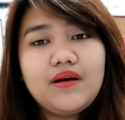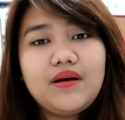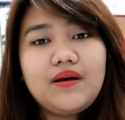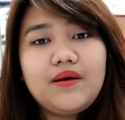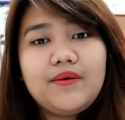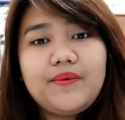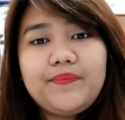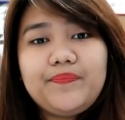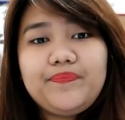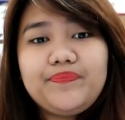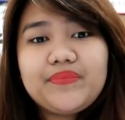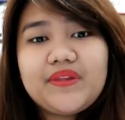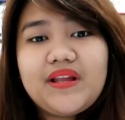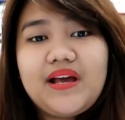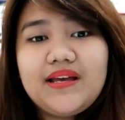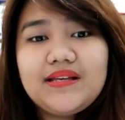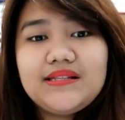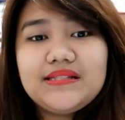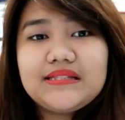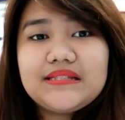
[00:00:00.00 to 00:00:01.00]

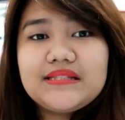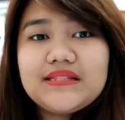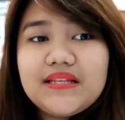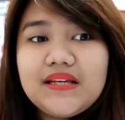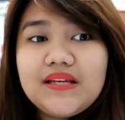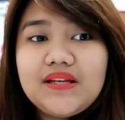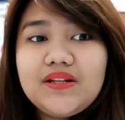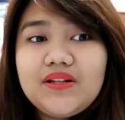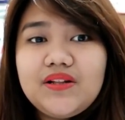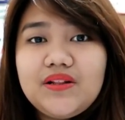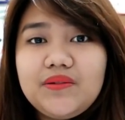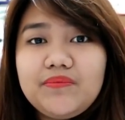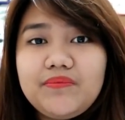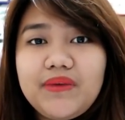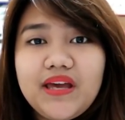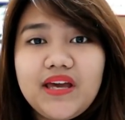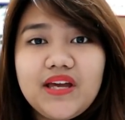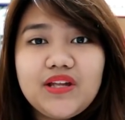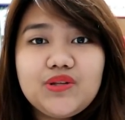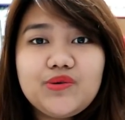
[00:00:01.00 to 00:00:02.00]
I still
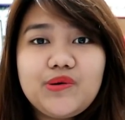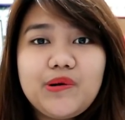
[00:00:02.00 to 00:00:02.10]
make it